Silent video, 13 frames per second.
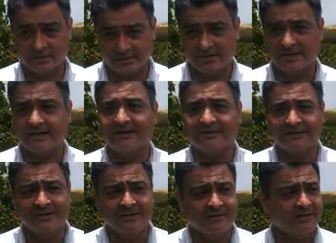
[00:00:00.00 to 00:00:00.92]
Yeah.
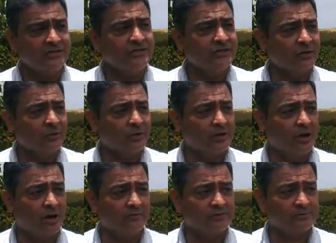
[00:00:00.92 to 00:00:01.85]
This year we're going to
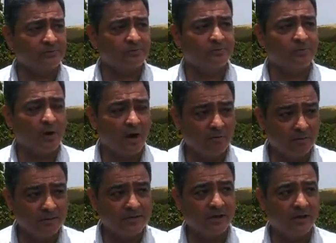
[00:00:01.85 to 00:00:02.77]
harvest
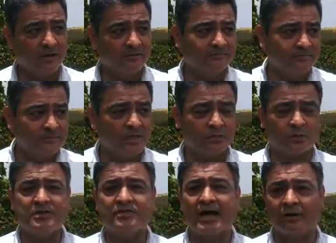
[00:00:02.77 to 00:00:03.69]
probably on
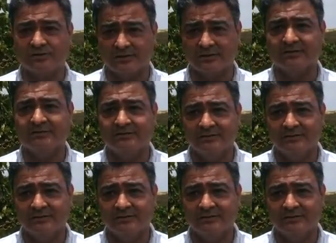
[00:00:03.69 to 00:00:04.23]
3,000.